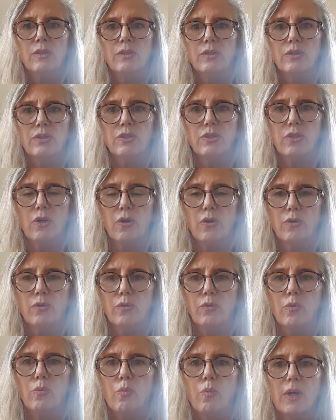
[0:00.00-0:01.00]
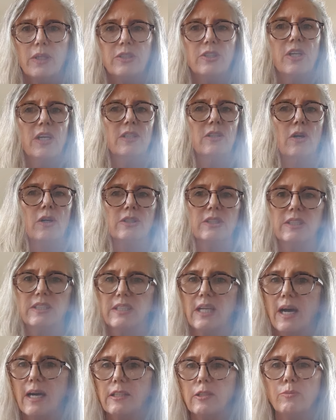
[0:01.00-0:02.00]
So once I got
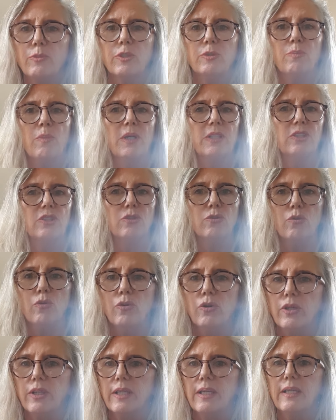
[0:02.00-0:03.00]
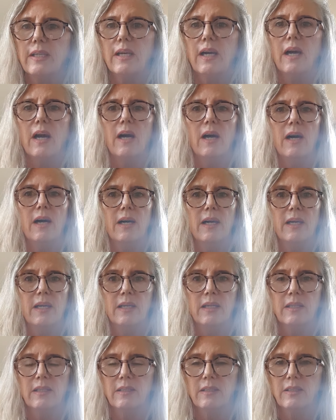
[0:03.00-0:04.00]
started with my story,
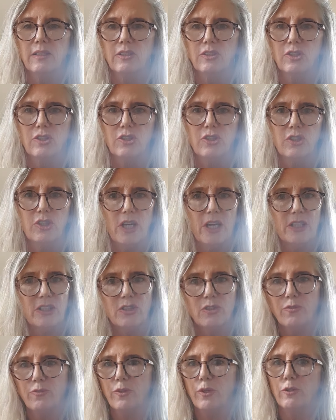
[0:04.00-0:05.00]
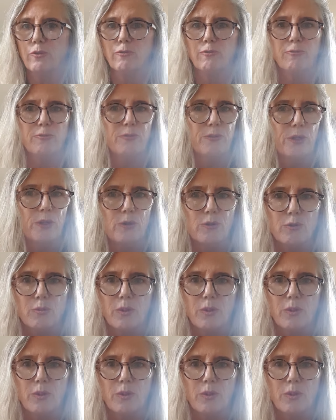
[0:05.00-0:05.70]
I just felt filled